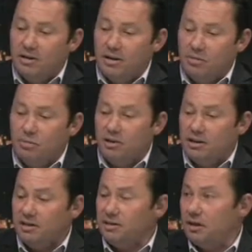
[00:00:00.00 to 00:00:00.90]
really
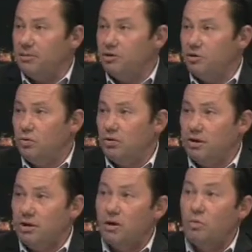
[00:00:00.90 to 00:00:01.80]
does encompass quite
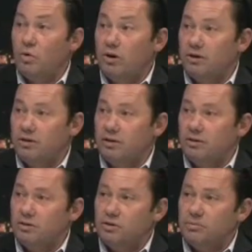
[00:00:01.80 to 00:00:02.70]
a wide agenda
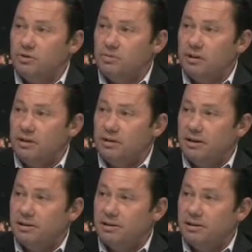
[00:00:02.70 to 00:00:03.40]
in terms of our